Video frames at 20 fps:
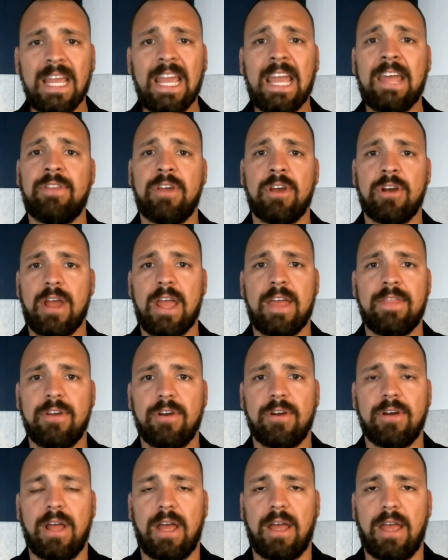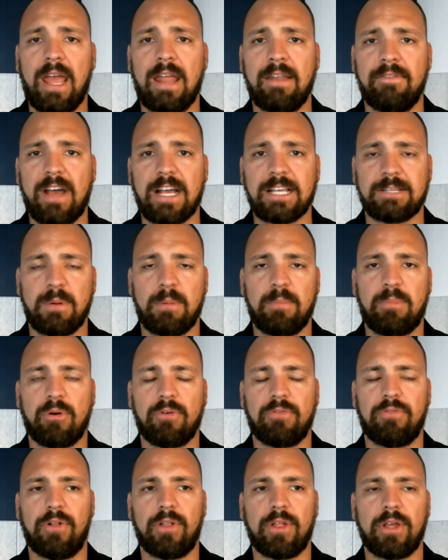In their investment
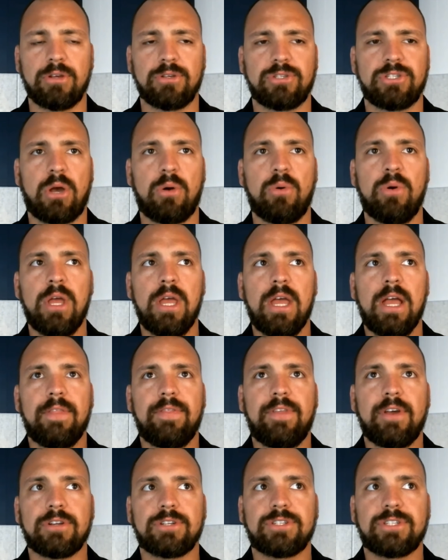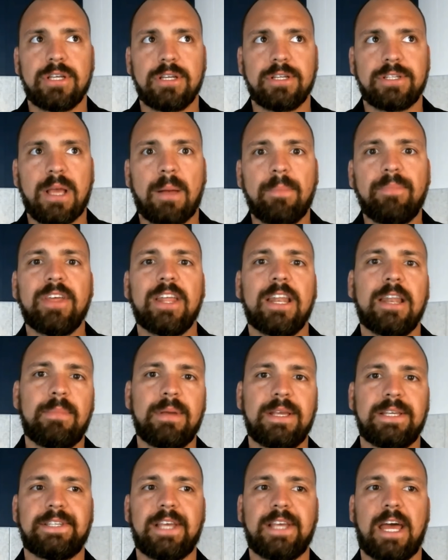portfolio. So there's something to
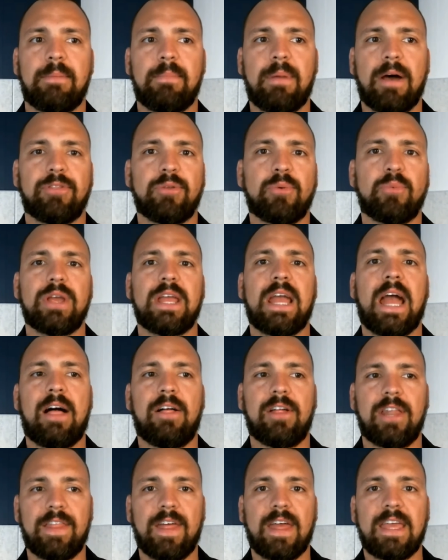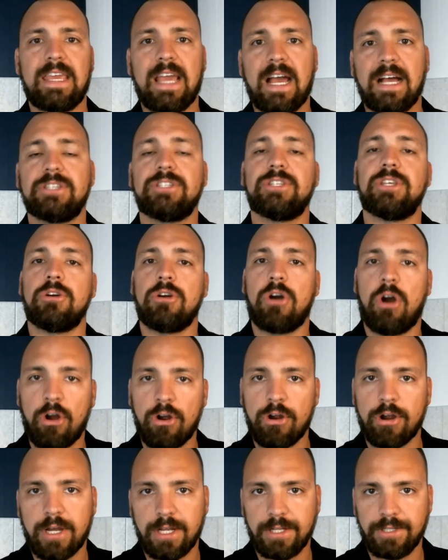be said about the reality that yes, there
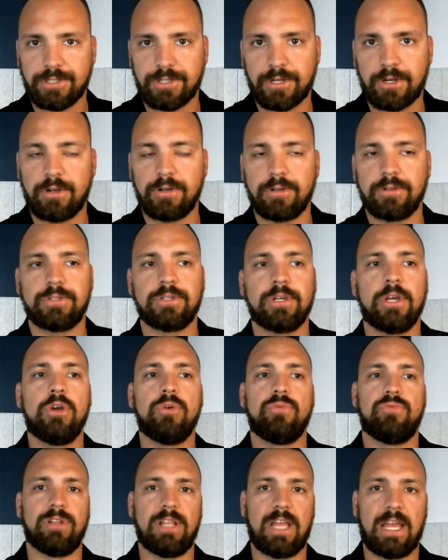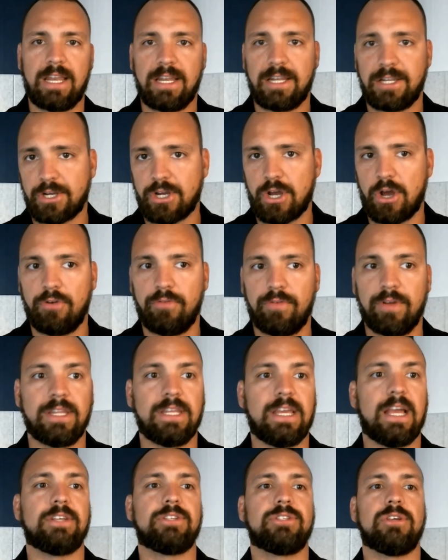are concerns related to COVID.
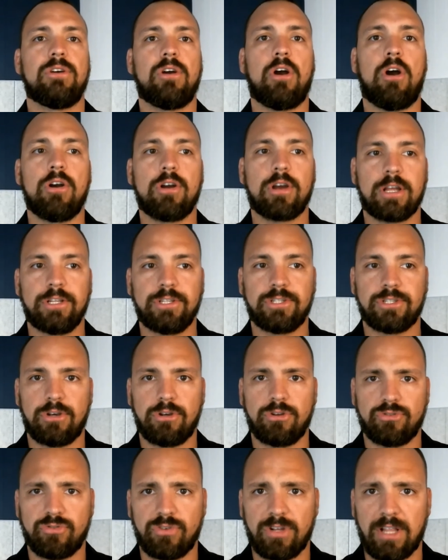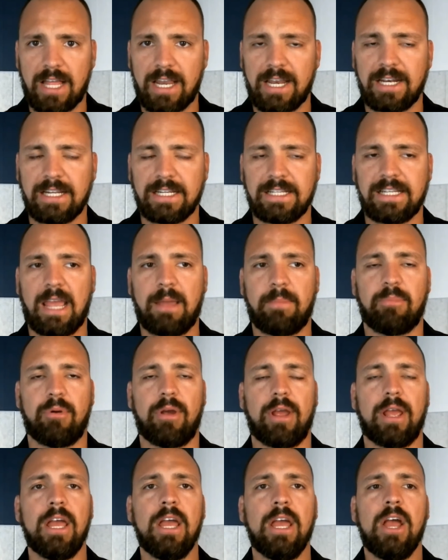Yes, there are concerns related to
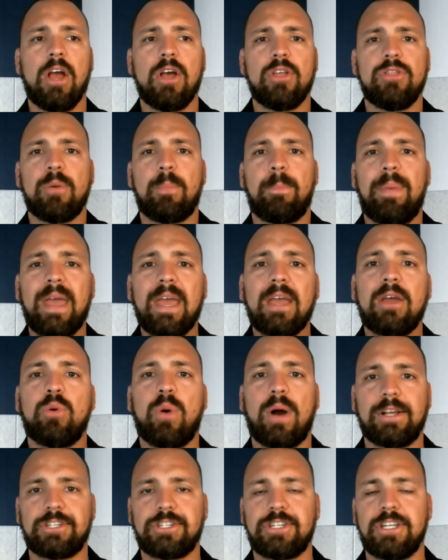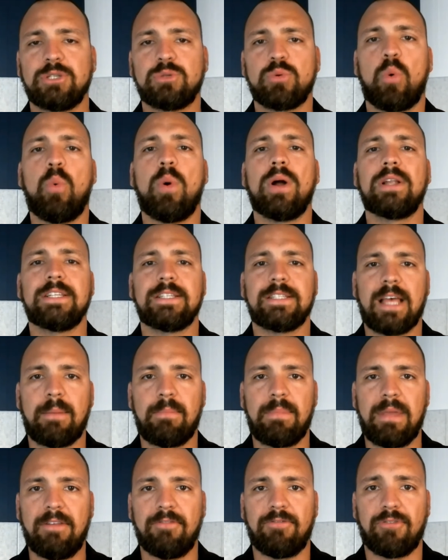tapering. The big question is, well, what does that
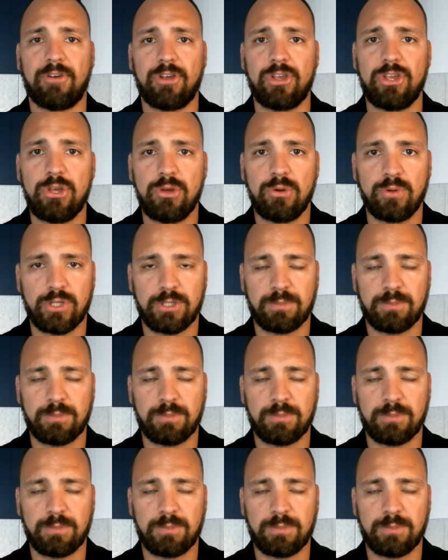mean for you